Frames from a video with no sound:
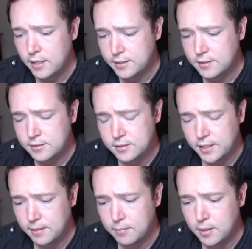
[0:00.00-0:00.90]
does
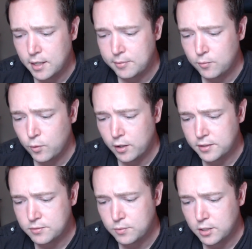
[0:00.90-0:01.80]
seem, I've been wearing
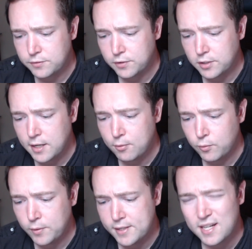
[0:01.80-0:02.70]
this watch for a couple
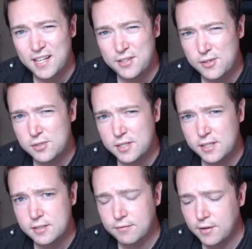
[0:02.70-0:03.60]
weeks, and I do see
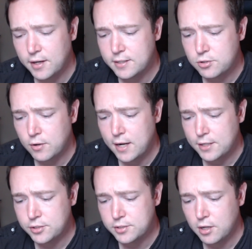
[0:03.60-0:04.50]
some fine
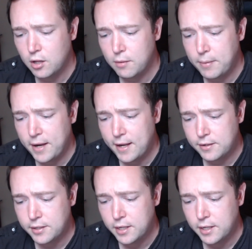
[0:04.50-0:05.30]
scratches on the band,